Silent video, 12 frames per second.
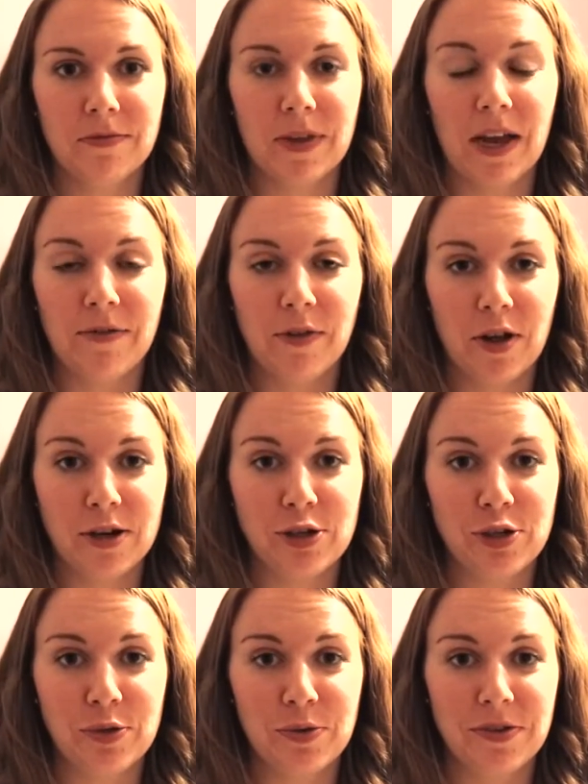I have a lot of
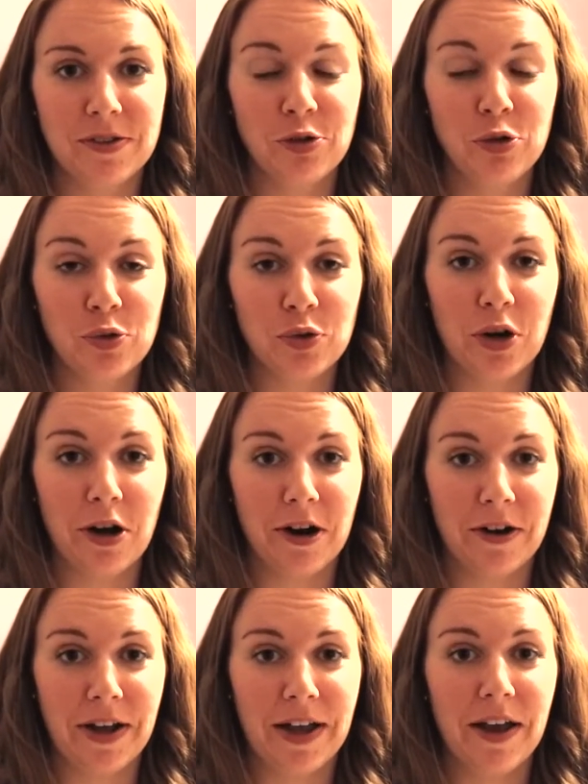shoes. Shoes are
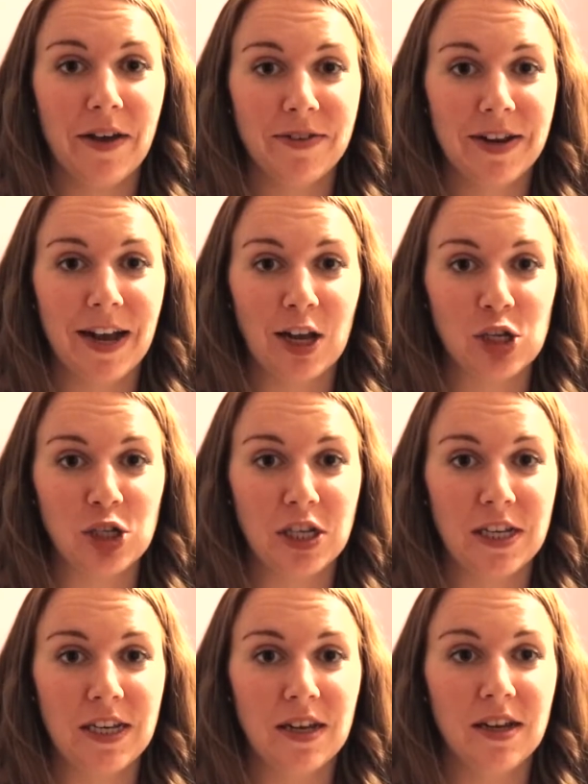hard. I haven't
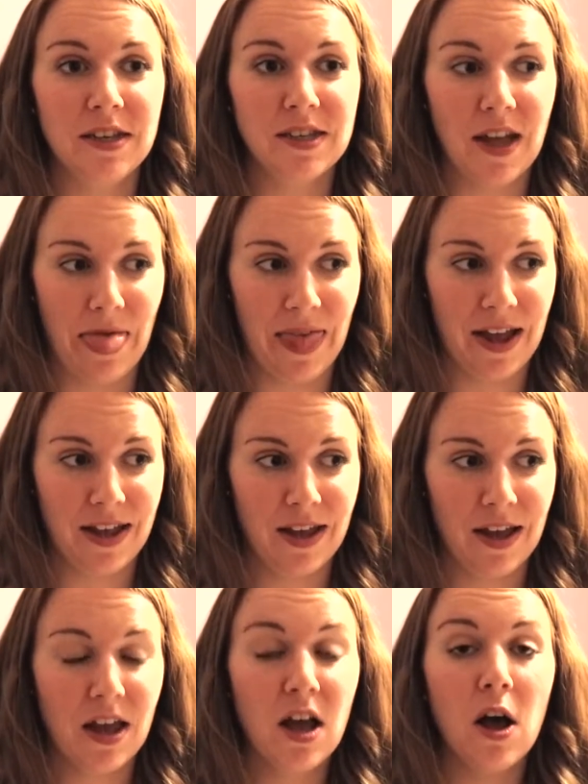actually done that
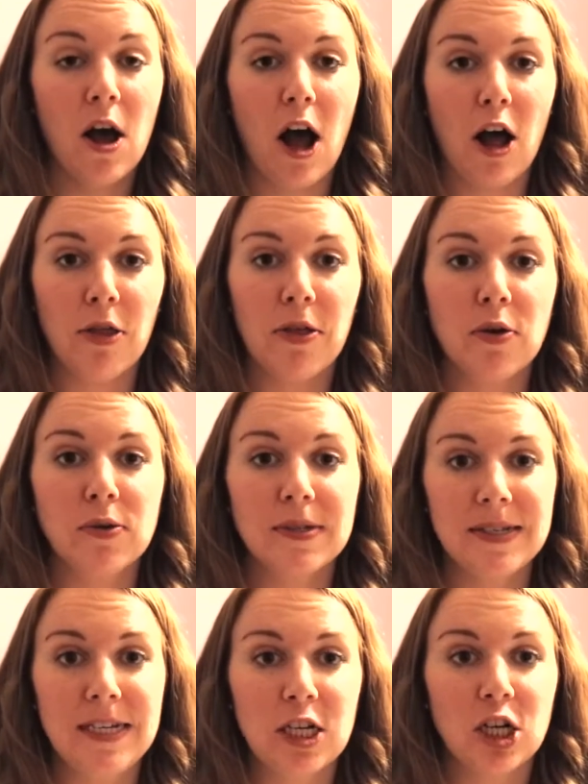yet. Although
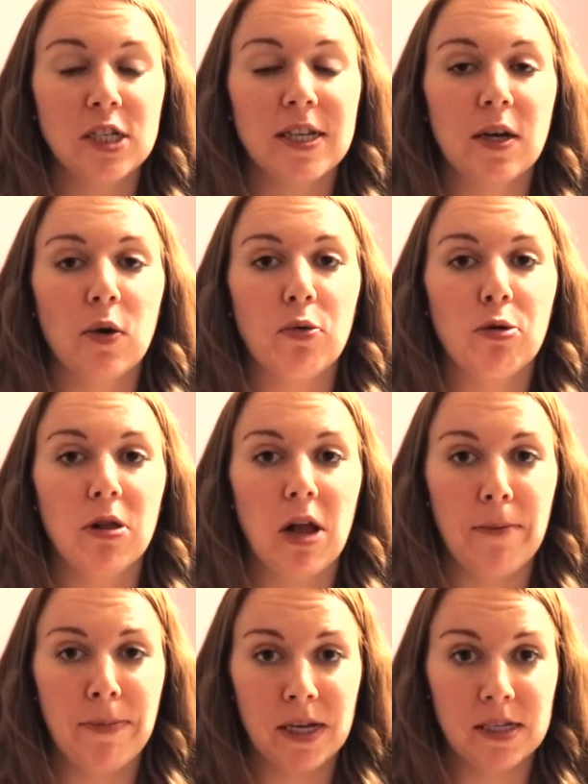sneakers, I go through a
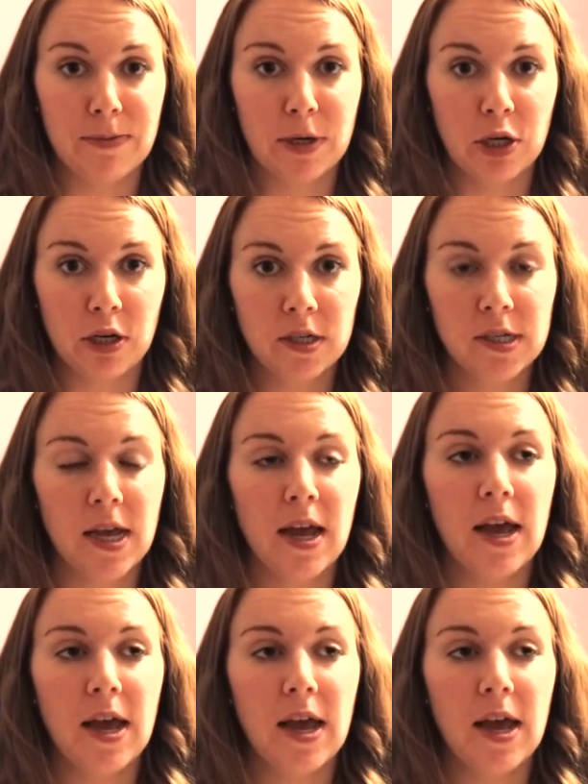lot because I'm a nurse.